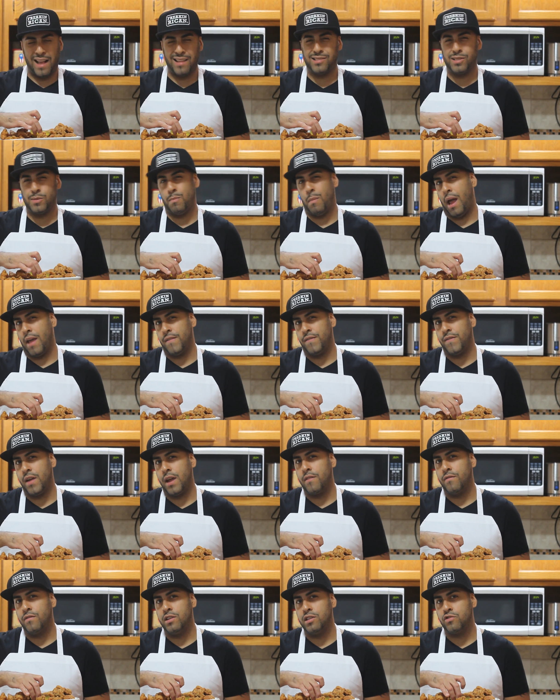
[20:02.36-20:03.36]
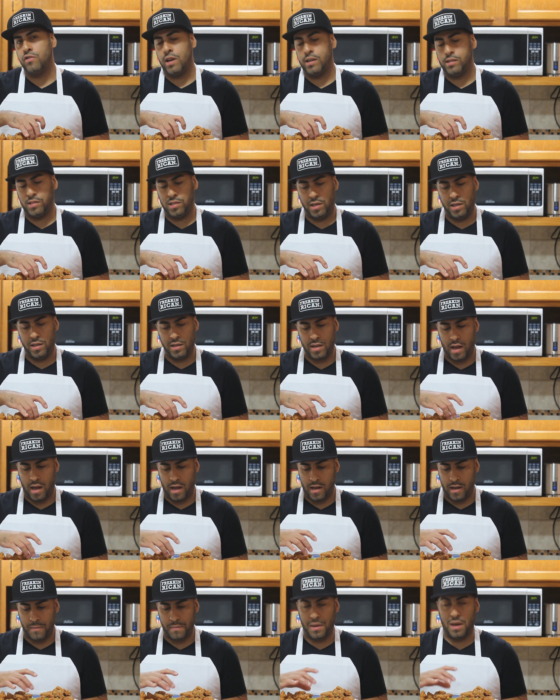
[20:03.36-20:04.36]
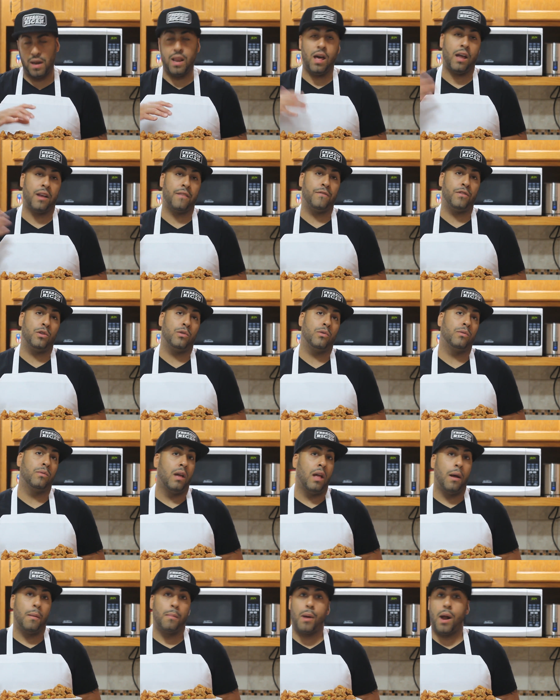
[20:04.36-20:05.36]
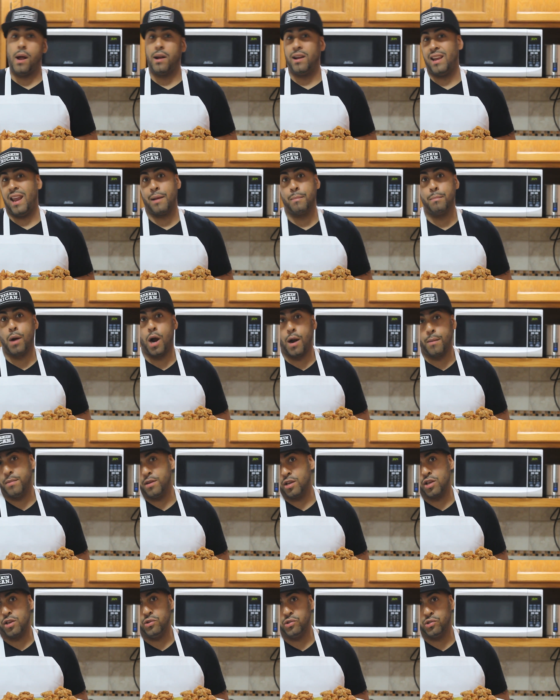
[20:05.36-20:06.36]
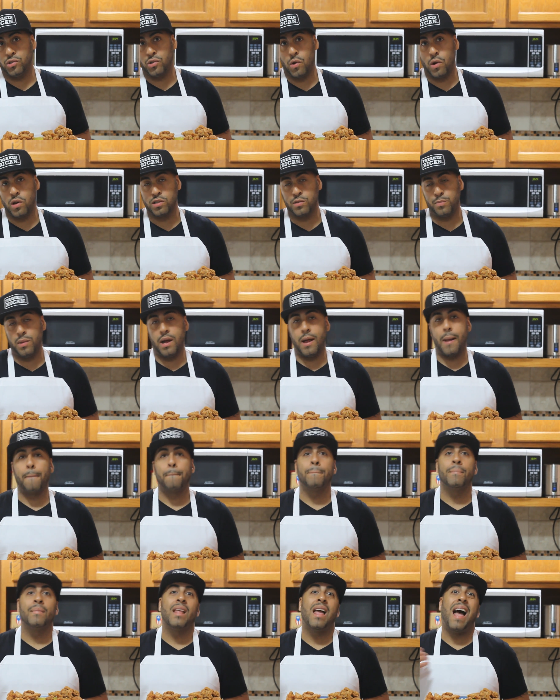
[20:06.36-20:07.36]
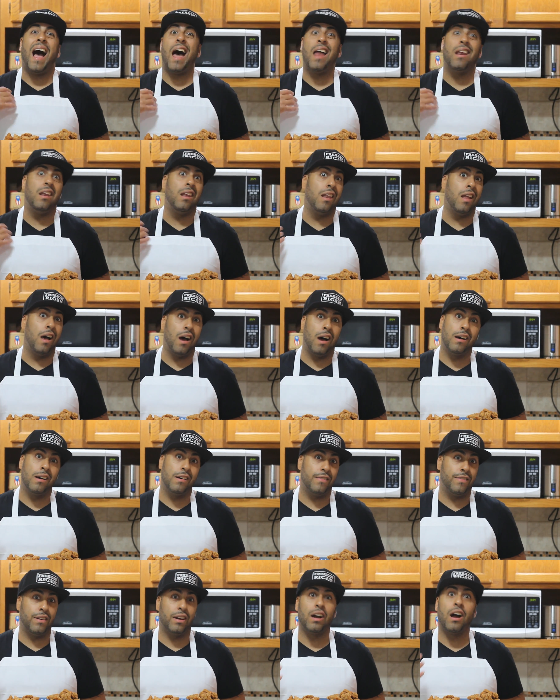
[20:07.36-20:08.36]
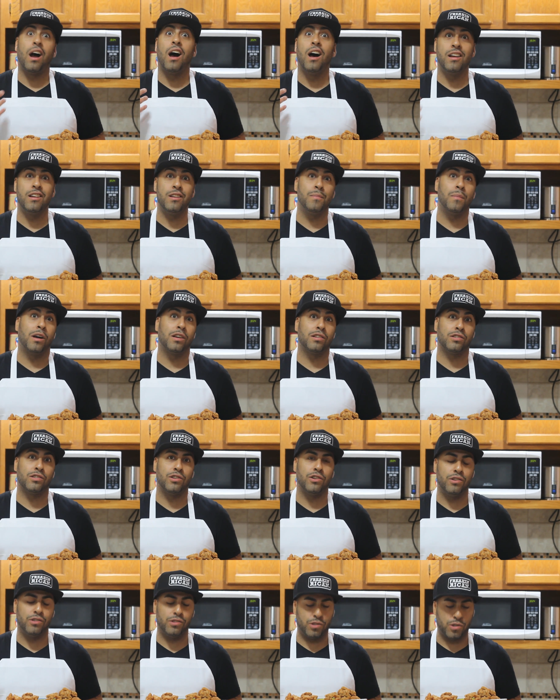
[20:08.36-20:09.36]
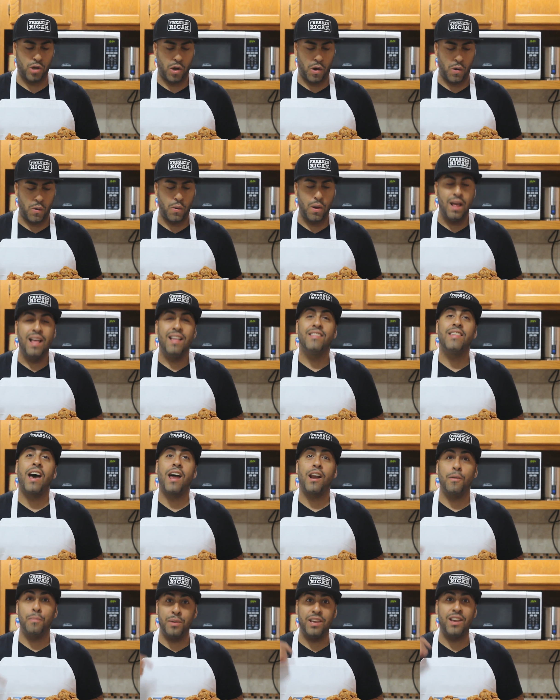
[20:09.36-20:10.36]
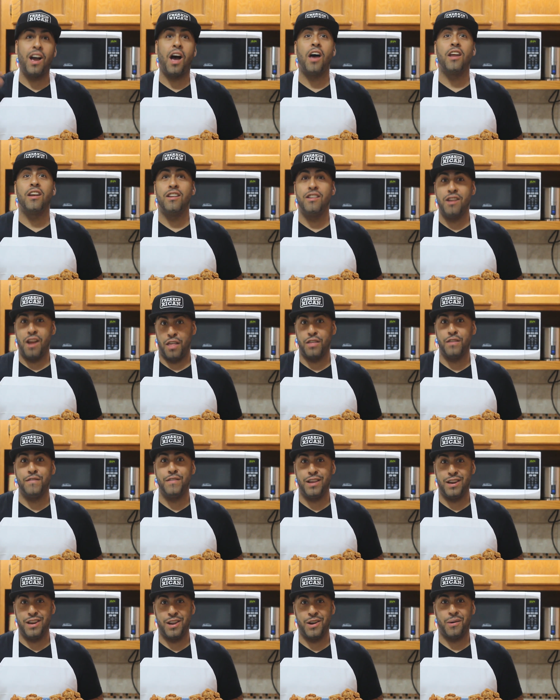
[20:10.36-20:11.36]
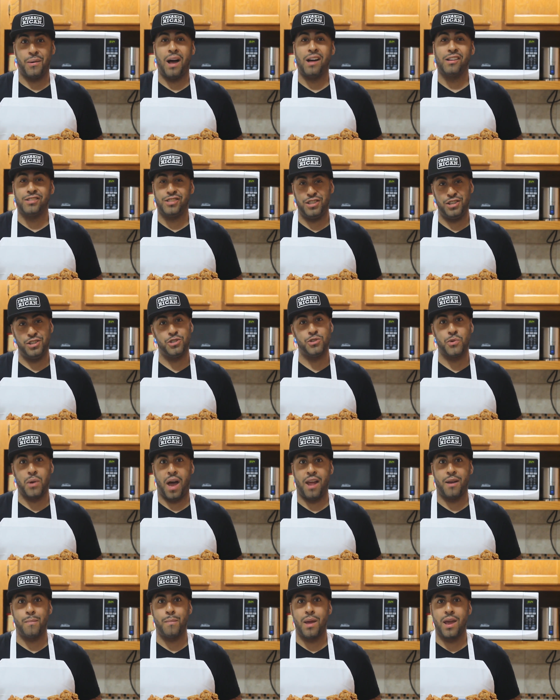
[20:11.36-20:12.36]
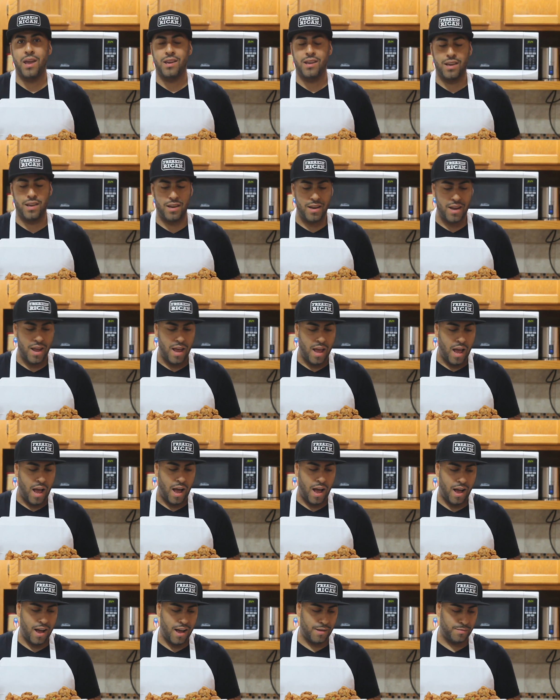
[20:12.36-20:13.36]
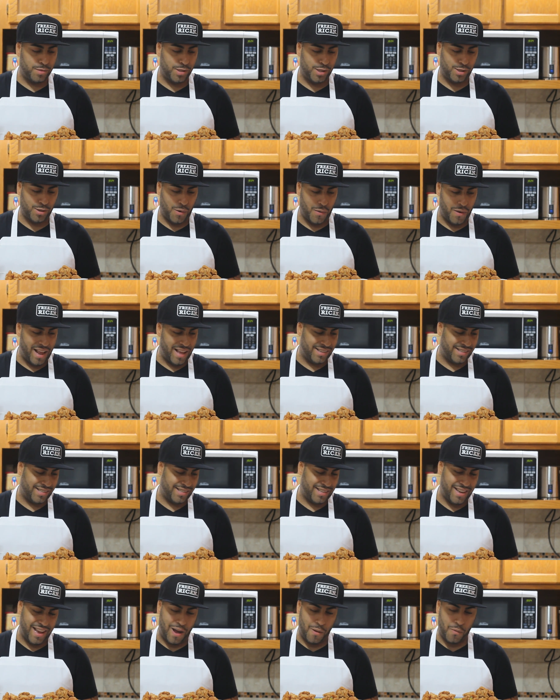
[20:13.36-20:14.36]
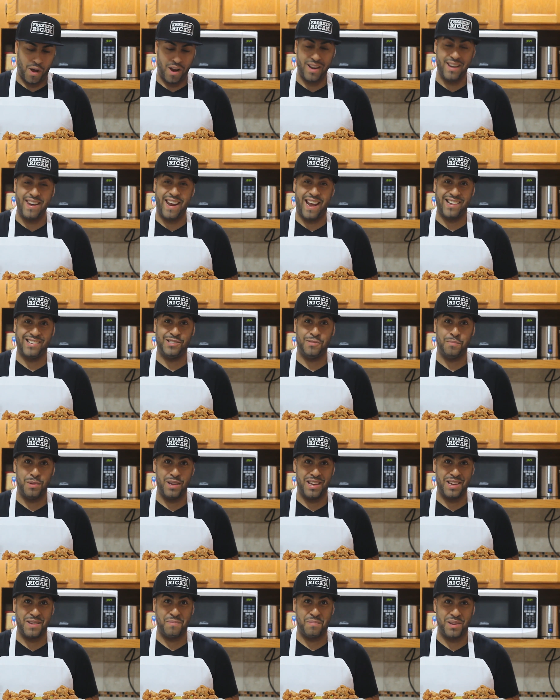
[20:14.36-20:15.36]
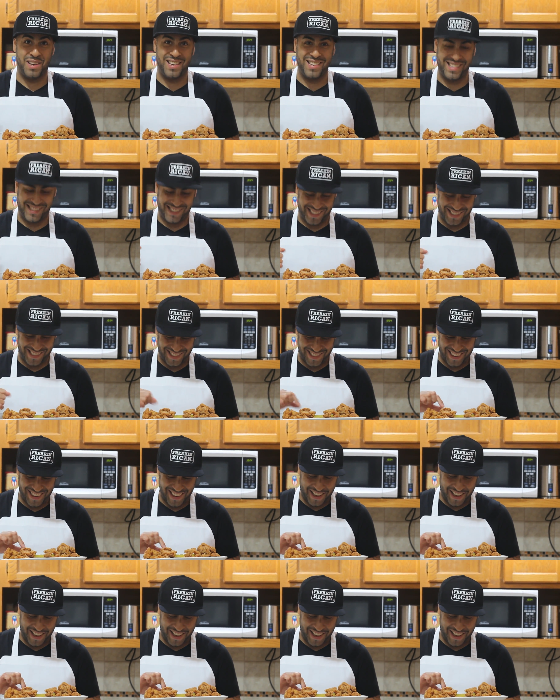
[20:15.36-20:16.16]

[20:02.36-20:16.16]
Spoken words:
That's my favorite dressing. A lot of you probably like barbecue sauce, but I love honey mustard. So that'll be on another video. I'll teach you how to make it. So let's see. I want a nice big piece.